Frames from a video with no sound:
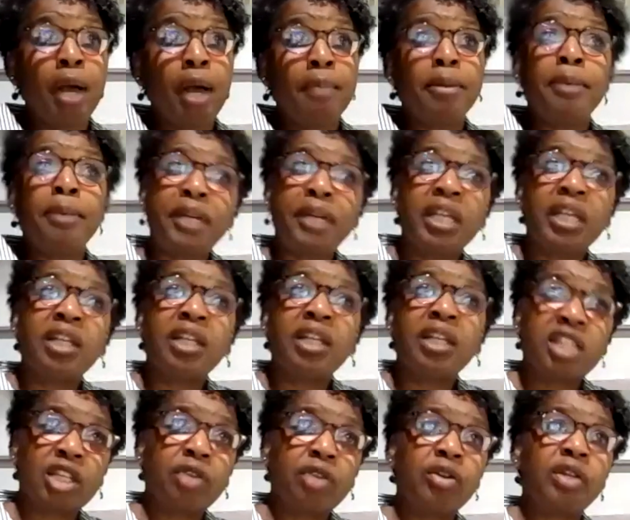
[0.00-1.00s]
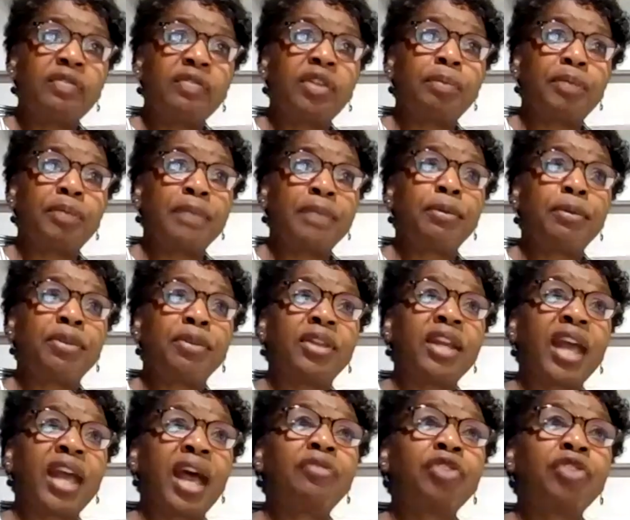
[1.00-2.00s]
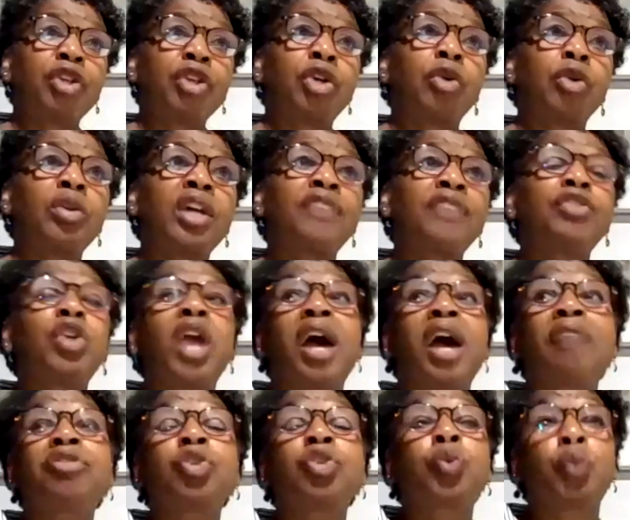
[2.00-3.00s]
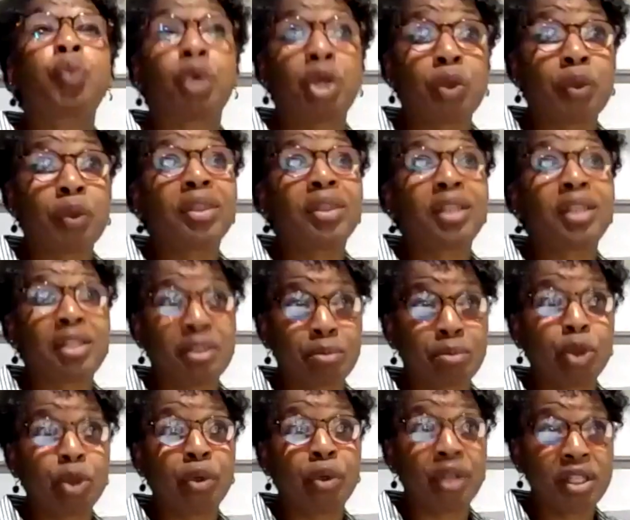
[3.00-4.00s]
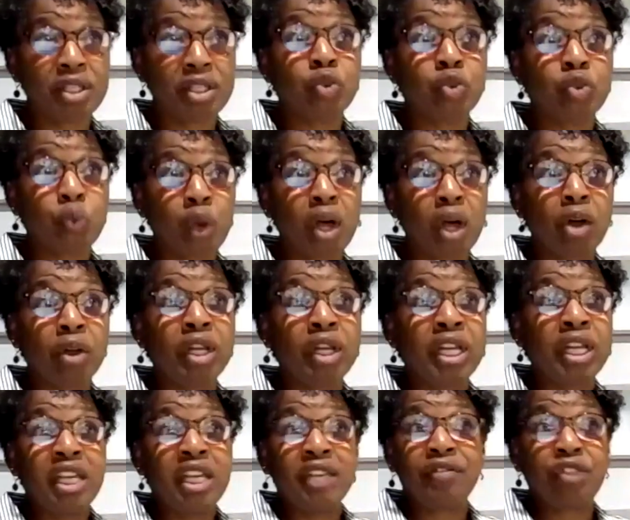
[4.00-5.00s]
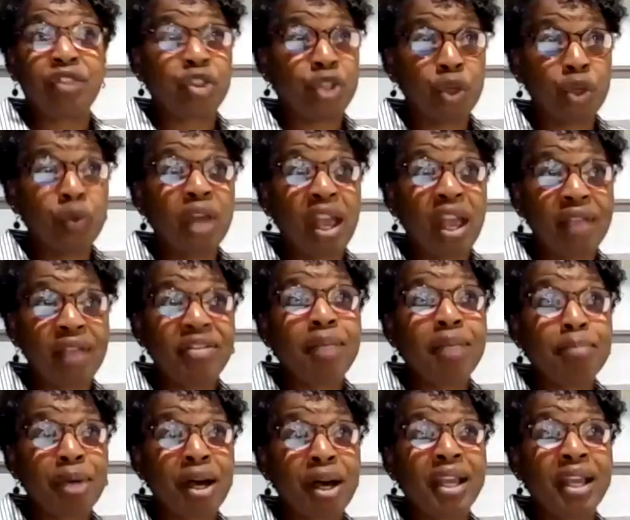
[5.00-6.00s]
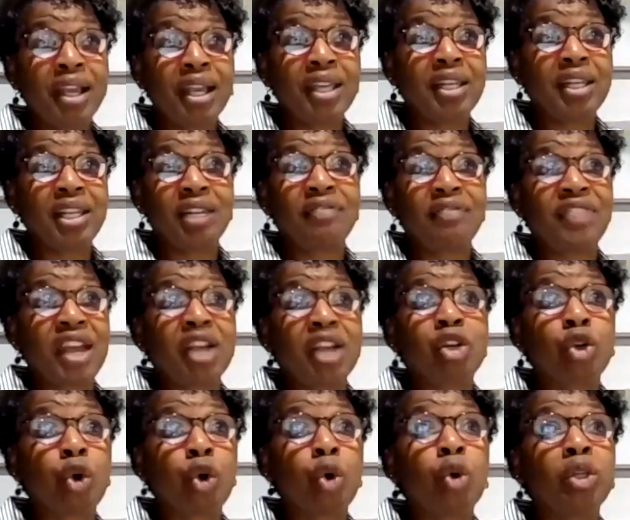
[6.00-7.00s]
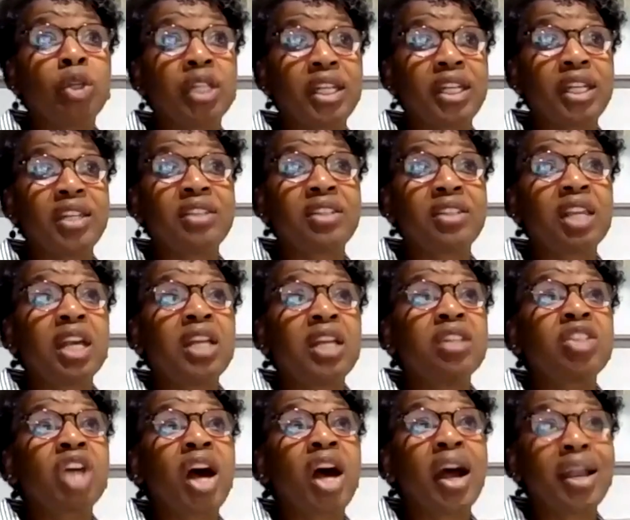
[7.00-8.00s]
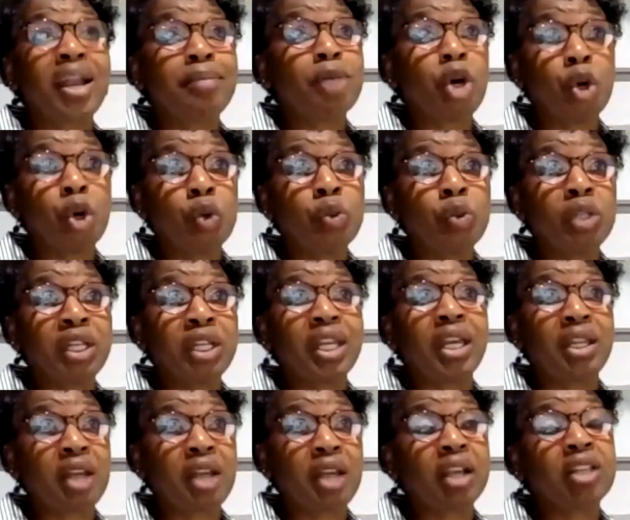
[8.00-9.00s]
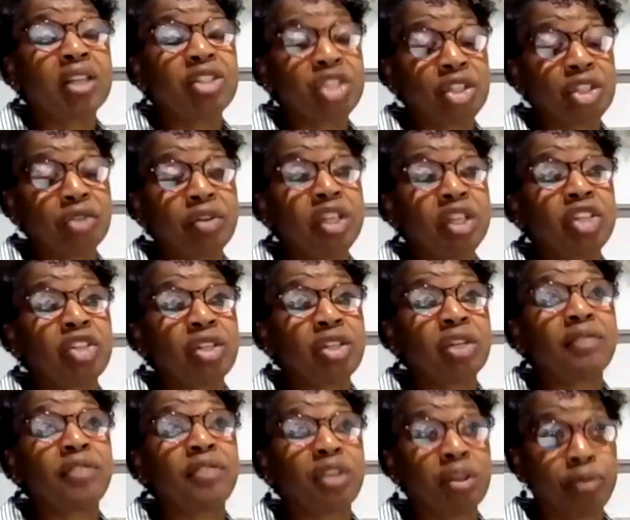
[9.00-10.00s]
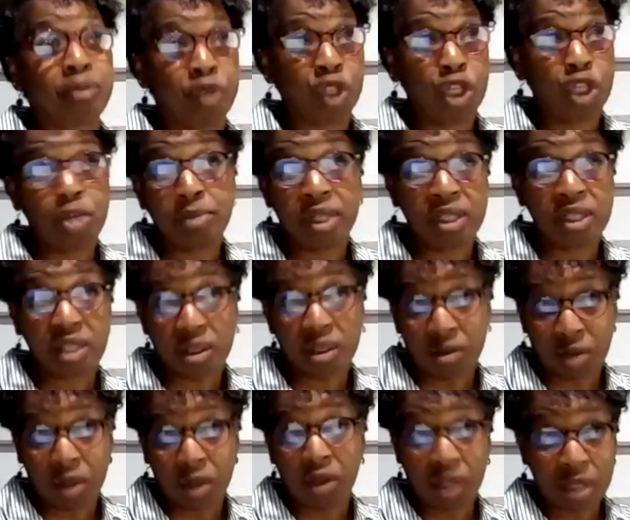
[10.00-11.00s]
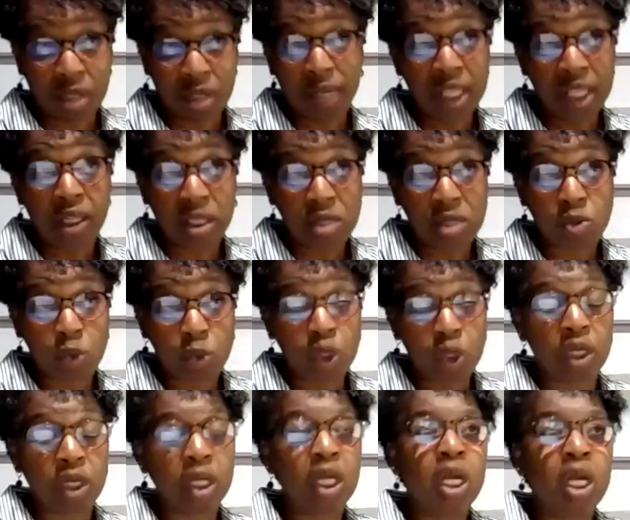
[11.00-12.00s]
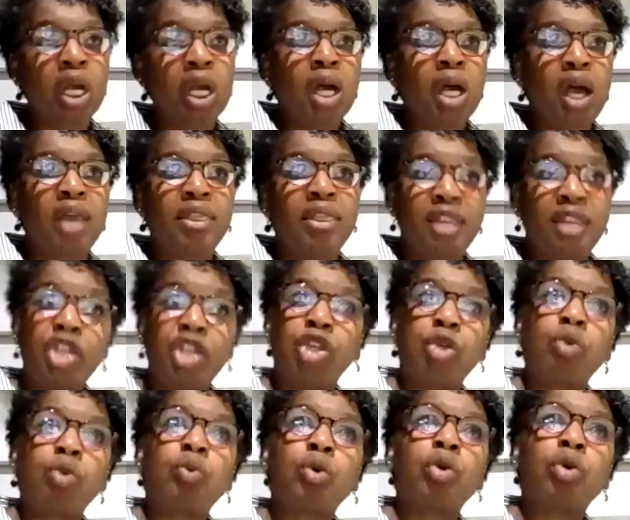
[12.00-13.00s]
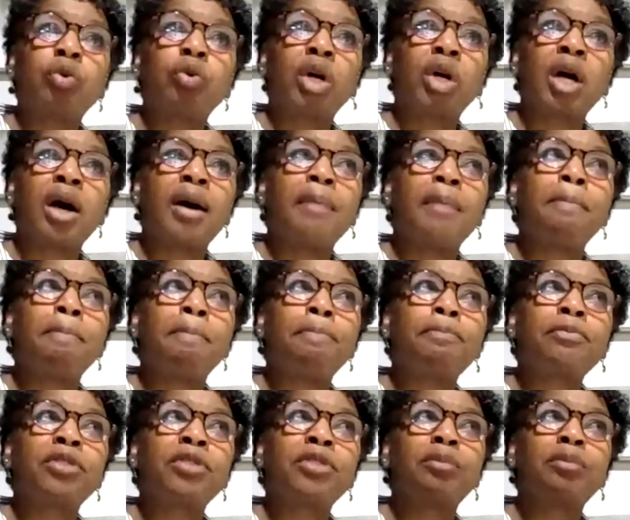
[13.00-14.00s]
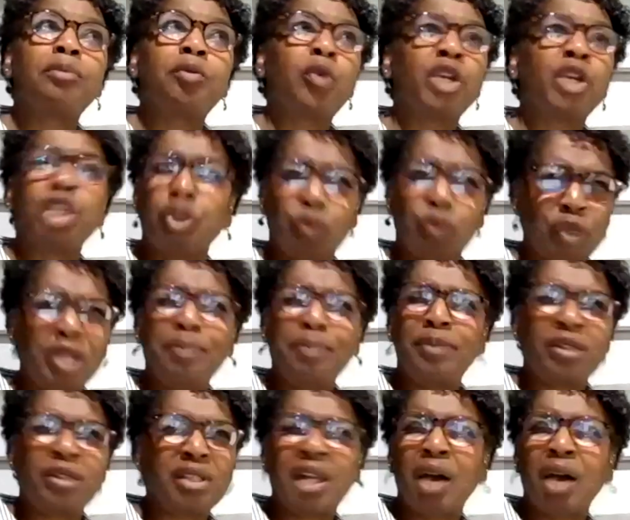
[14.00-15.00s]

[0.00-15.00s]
but be considerate of the people that after go live, you have to work with these employees as well. If you don't have that buy-in, and if that goal is time only and not consideration of the humans that are going to make this work, I think you will, what you reap is